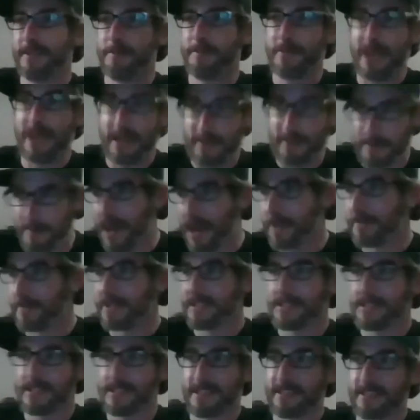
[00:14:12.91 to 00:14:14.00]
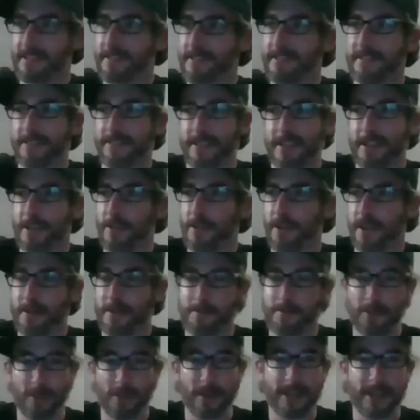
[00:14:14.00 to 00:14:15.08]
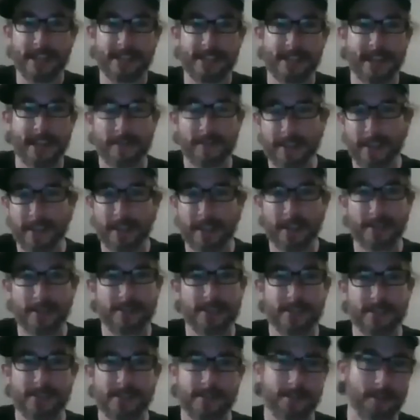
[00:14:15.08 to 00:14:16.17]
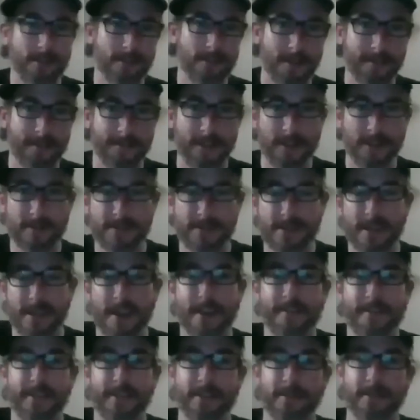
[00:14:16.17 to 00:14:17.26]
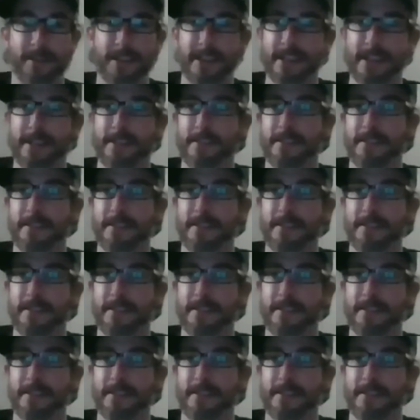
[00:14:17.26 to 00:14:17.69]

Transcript: baby mamas and, you know, our employees and everything, and just turned our phones off and really